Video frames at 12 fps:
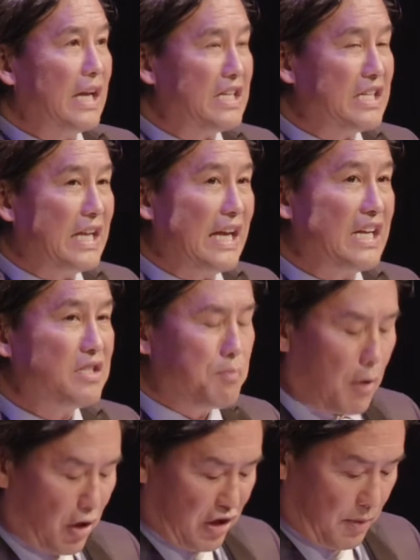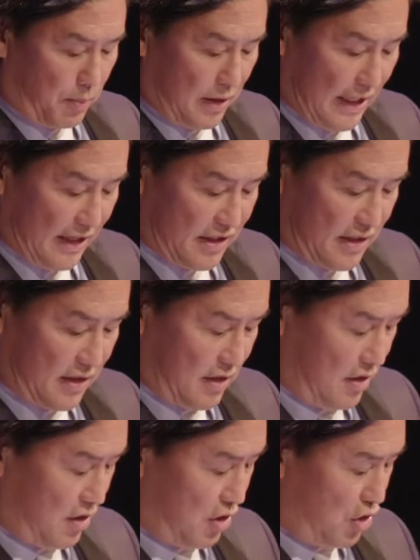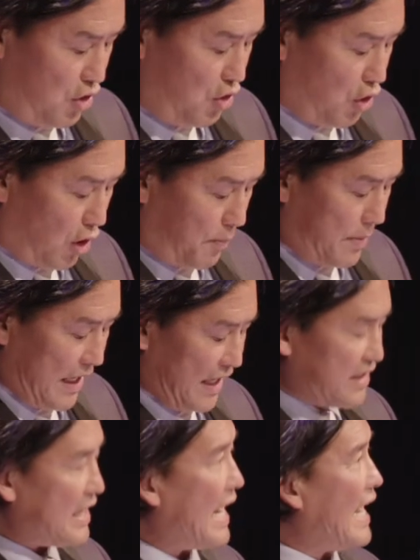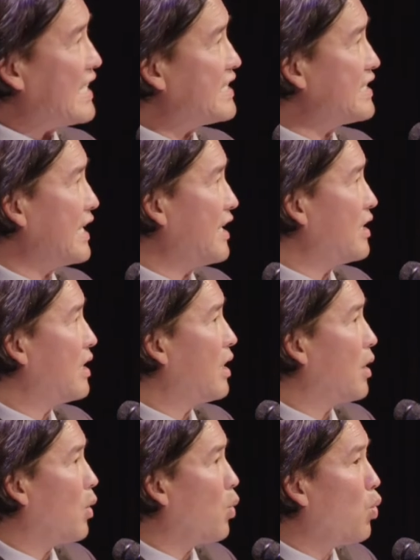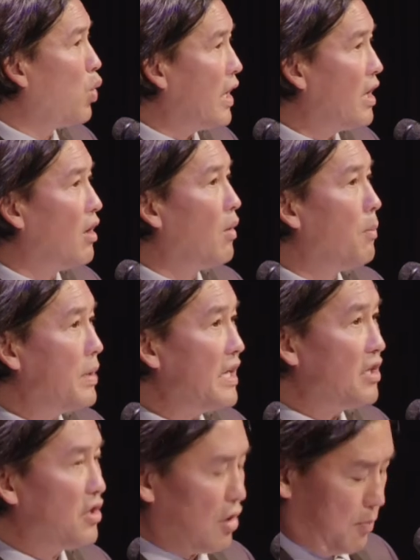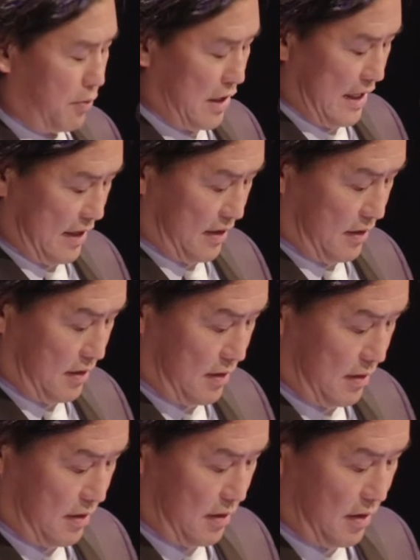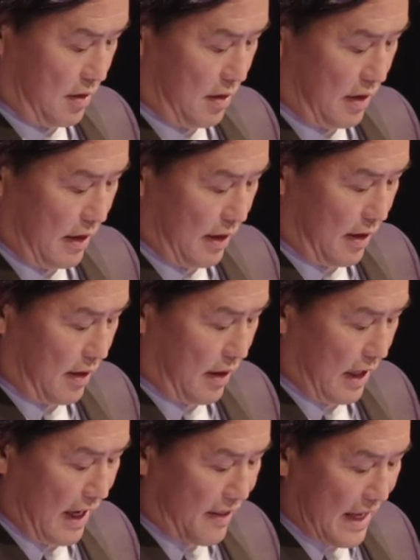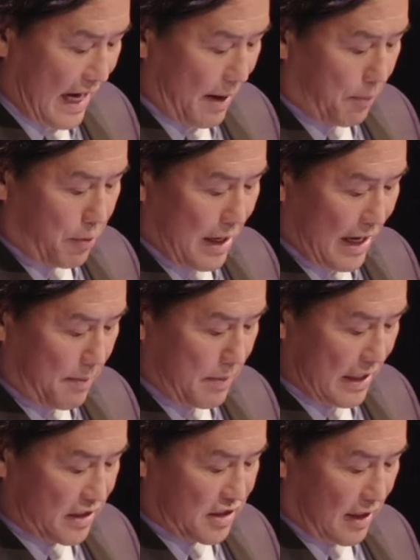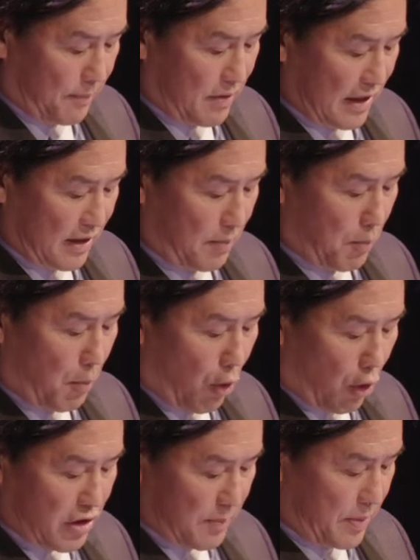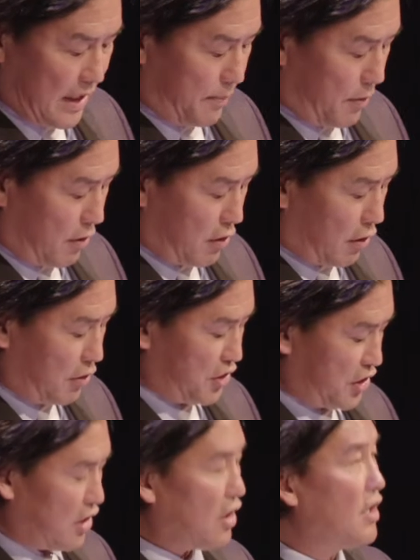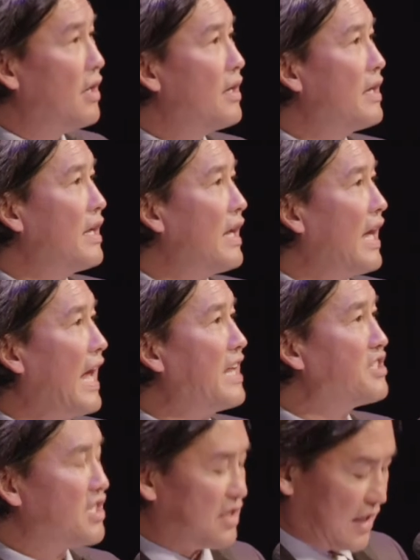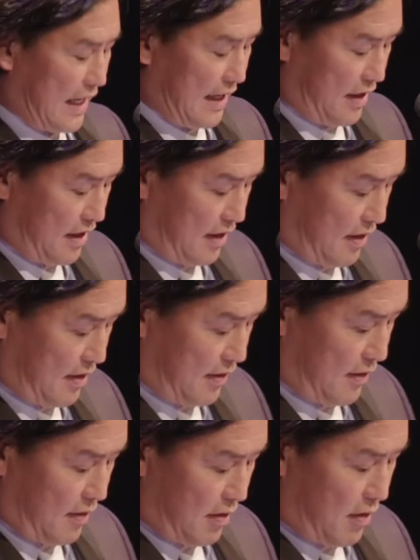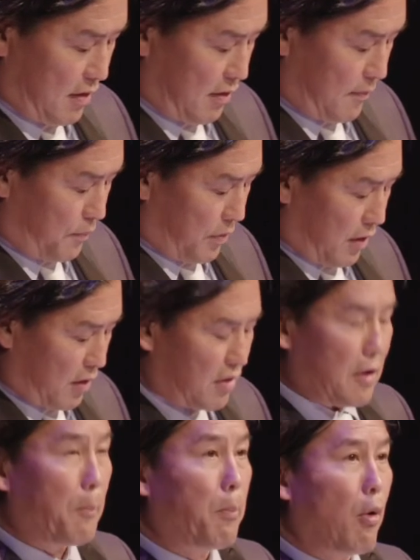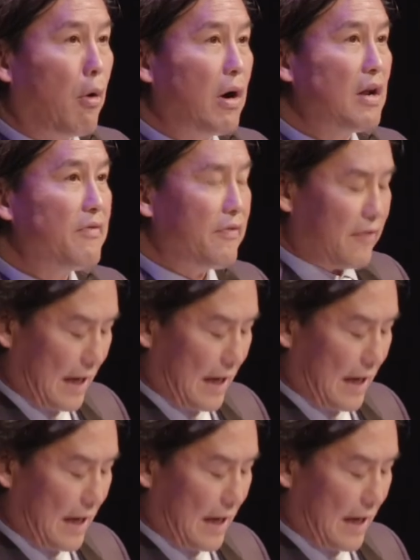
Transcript: in today's marketplace. Your biggest asset will be your brand. And that brand means something more to people, culture, and society. The board of